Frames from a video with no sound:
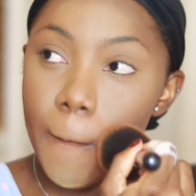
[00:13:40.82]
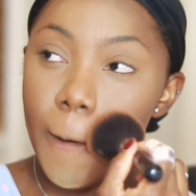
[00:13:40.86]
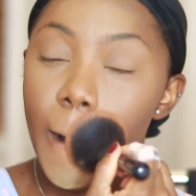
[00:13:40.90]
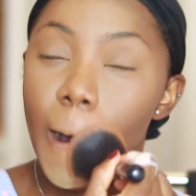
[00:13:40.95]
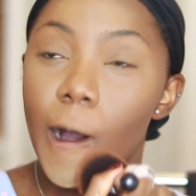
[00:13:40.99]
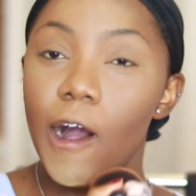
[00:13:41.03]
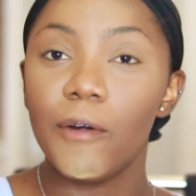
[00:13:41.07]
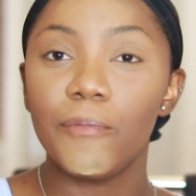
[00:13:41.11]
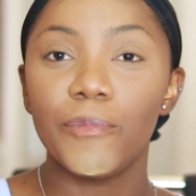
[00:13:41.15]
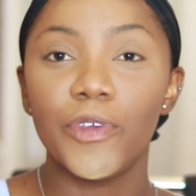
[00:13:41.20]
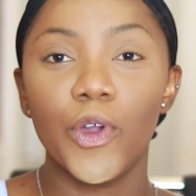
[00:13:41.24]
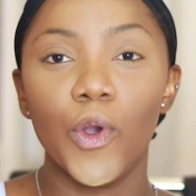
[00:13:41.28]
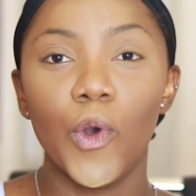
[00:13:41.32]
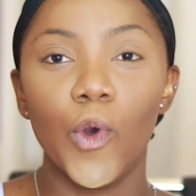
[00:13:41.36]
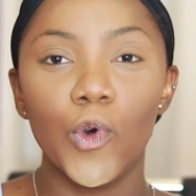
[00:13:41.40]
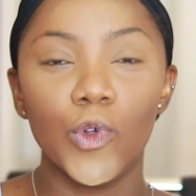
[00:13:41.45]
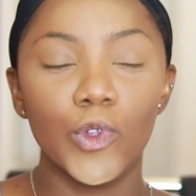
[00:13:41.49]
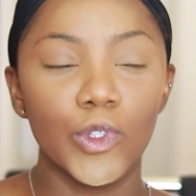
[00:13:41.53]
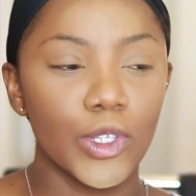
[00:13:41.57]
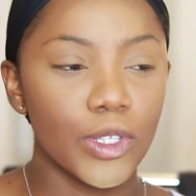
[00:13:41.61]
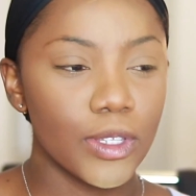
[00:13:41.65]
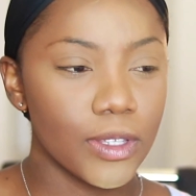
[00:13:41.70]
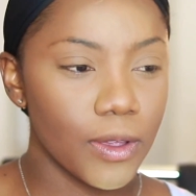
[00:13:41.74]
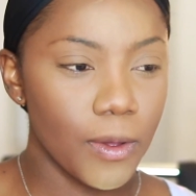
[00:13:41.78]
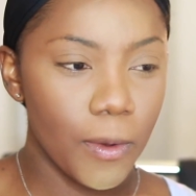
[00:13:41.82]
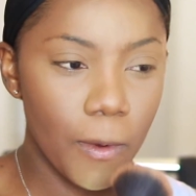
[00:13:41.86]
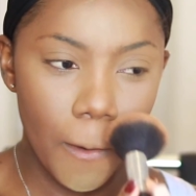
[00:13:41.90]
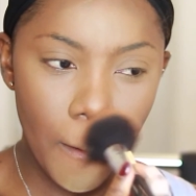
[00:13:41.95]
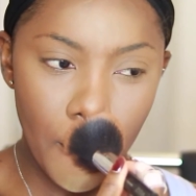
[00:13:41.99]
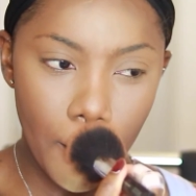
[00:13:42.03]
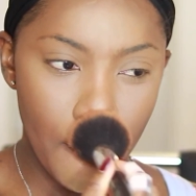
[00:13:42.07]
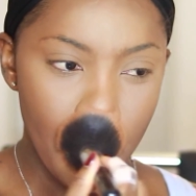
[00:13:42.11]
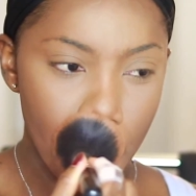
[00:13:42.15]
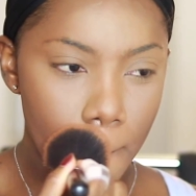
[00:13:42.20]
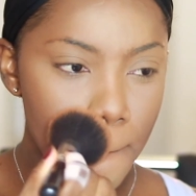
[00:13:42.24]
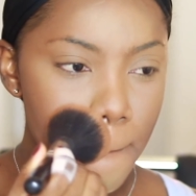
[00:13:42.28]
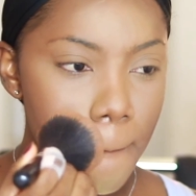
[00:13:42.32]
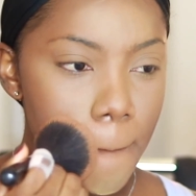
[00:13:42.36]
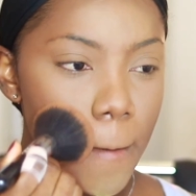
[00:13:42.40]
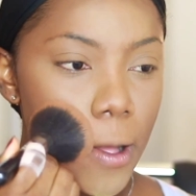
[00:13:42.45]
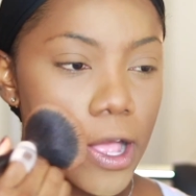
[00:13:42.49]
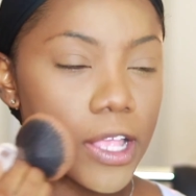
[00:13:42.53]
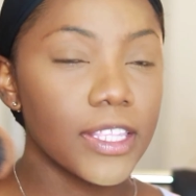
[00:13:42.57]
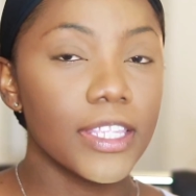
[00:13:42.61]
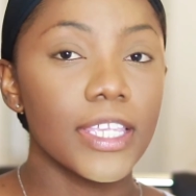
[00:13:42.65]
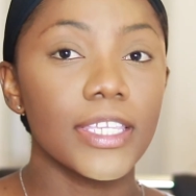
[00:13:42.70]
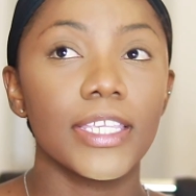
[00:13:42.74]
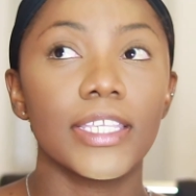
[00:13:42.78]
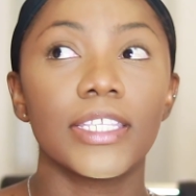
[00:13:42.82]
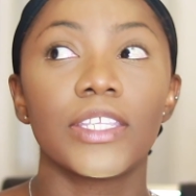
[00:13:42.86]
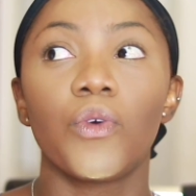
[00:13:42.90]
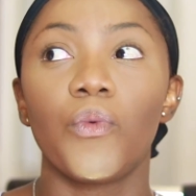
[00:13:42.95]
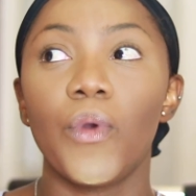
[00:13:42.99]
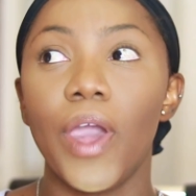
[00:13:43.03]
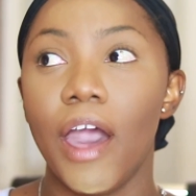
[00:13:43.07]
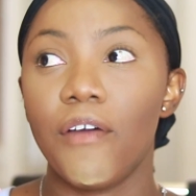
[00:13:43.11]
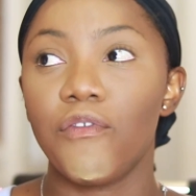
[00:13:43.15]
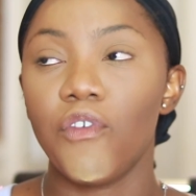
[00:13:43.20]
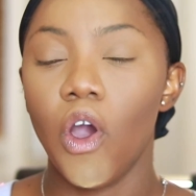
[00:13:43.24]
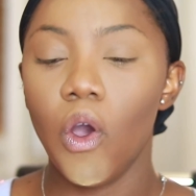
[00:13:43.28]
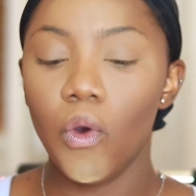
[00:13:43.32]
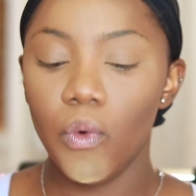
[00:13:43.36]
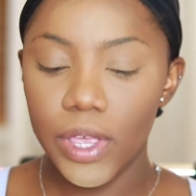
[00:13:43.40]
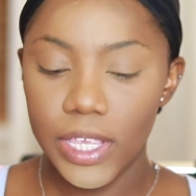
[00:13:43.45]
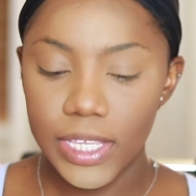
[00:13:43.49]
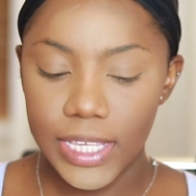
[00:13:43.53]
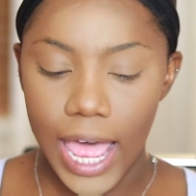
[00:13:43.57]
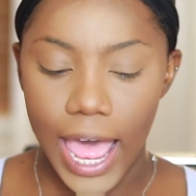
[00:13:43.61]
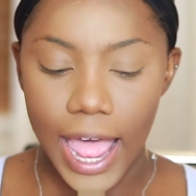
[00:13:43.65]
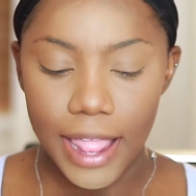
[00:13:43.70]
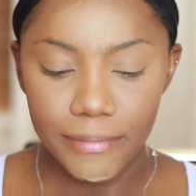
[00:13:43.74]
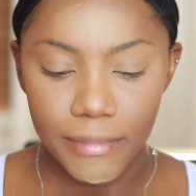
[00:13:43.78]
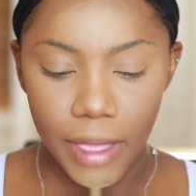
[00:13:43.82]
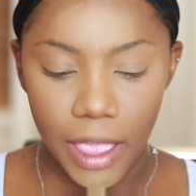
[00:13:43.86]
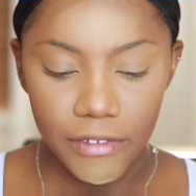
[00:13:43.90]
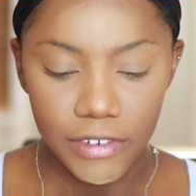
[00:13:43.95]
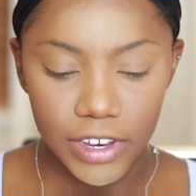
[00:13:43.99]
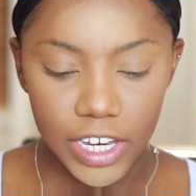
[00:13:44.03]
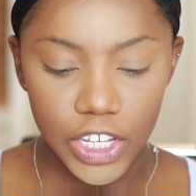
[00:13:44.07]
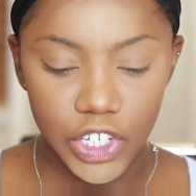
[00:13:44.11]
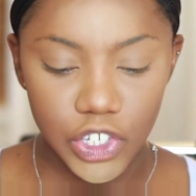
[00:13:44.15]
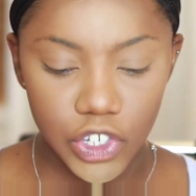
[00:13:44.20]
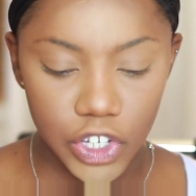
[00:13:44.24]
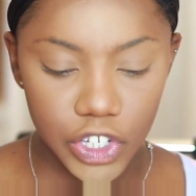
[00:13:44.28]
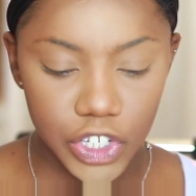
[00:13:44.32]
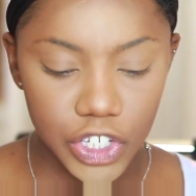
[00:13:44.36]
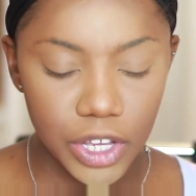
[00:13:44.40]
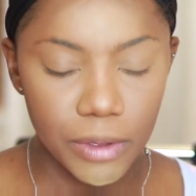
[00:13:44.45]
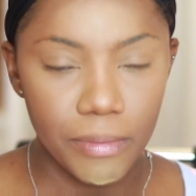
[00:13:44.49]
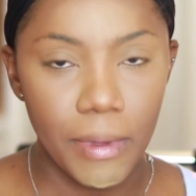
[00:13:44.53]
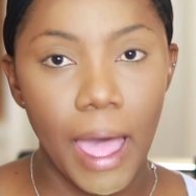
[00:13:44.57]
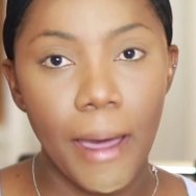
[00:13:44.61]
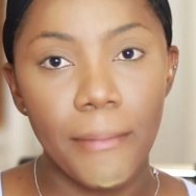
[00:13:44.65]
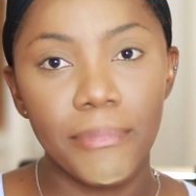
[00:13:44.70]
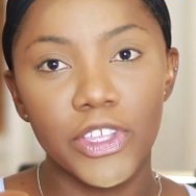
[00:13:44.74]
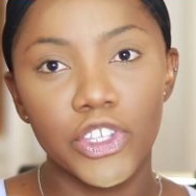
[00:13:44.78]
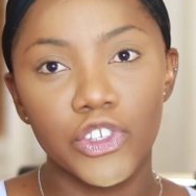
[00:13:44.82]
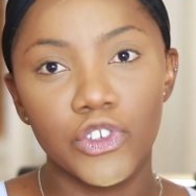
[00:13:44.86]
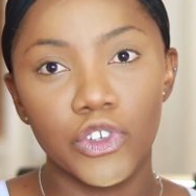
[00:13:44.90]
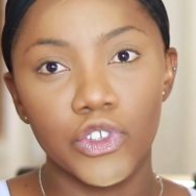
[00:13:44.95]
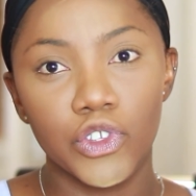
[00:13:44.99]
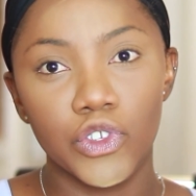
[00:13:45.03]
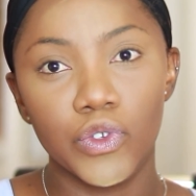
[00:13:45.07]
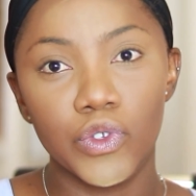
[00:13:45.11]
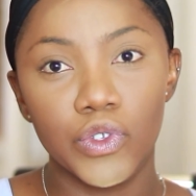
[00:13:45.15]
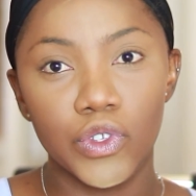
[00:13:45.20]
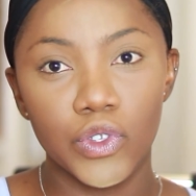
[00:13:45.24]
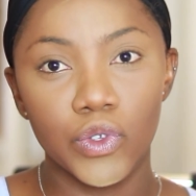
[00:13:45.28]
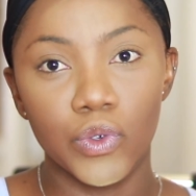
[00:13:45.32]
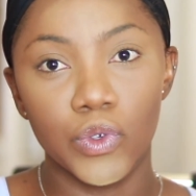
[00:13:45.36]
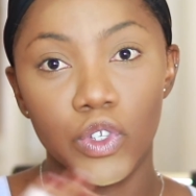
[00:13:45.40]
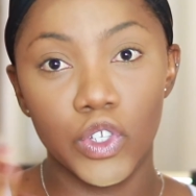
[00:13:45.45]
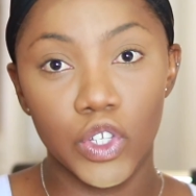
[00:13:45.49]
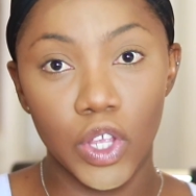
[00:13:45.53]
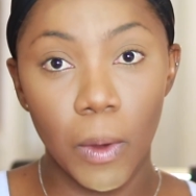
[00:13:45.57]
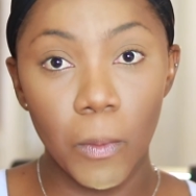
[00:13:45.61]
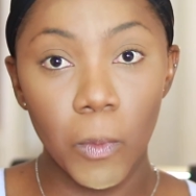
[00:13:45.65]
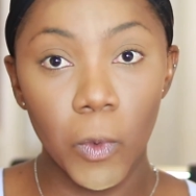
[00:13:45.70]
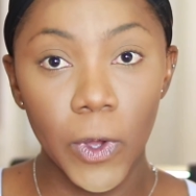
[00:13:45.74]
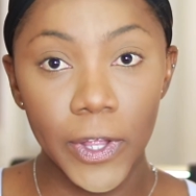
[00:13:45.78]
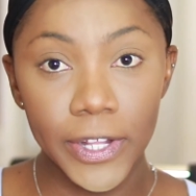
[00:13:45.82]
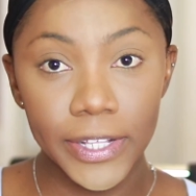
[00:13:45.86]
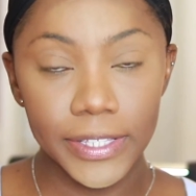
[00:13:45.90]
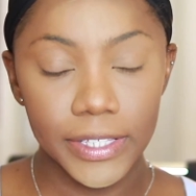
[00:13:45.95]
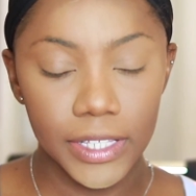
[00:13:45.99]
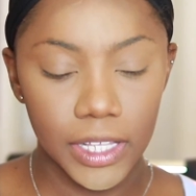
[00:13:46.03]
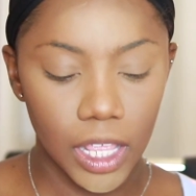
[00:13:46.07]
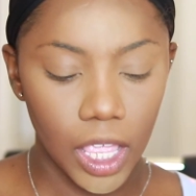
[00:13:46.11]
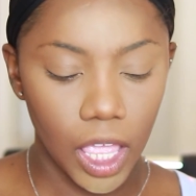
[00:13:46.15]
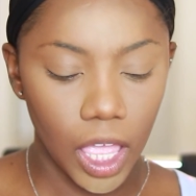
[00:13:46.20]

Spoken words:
call me old school. This is the way I've always had my relationship. I'm introduced to someone,